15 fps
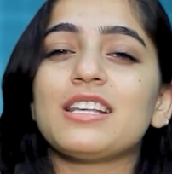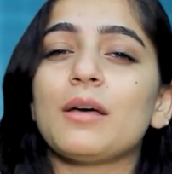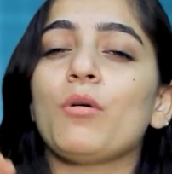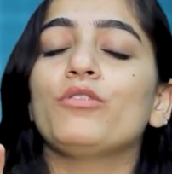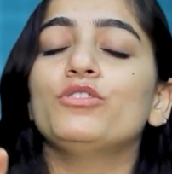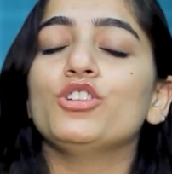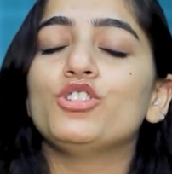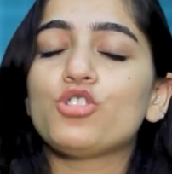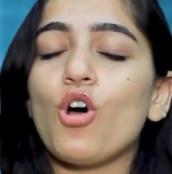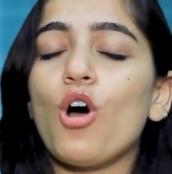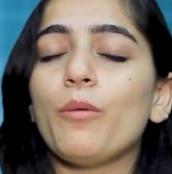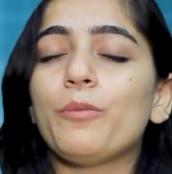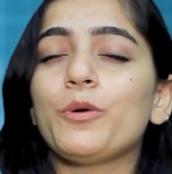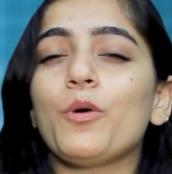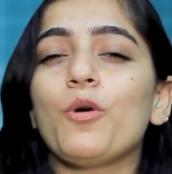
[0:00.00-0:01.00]
Some of the
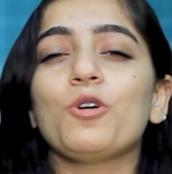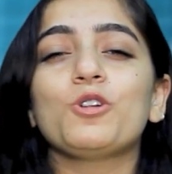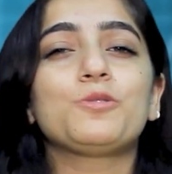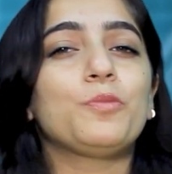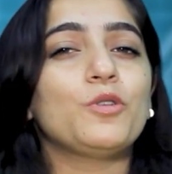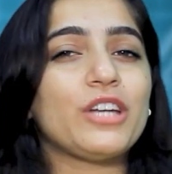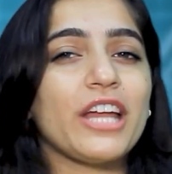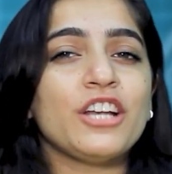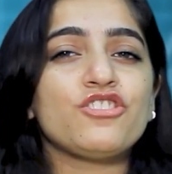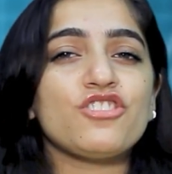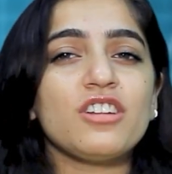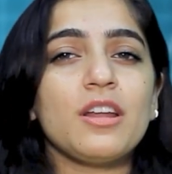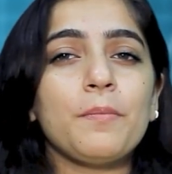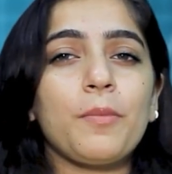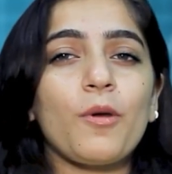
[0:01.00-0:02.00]
job roles,
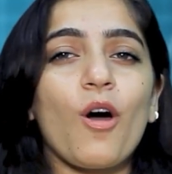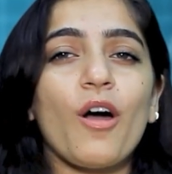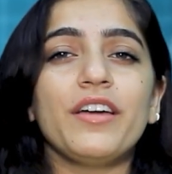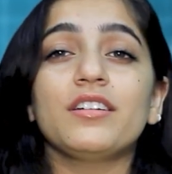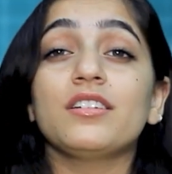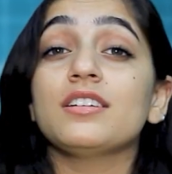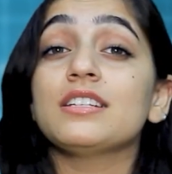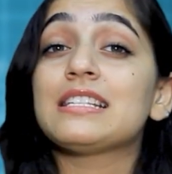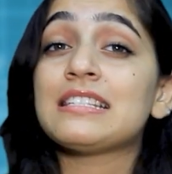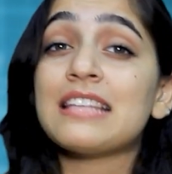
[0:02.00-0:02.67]
potential employers,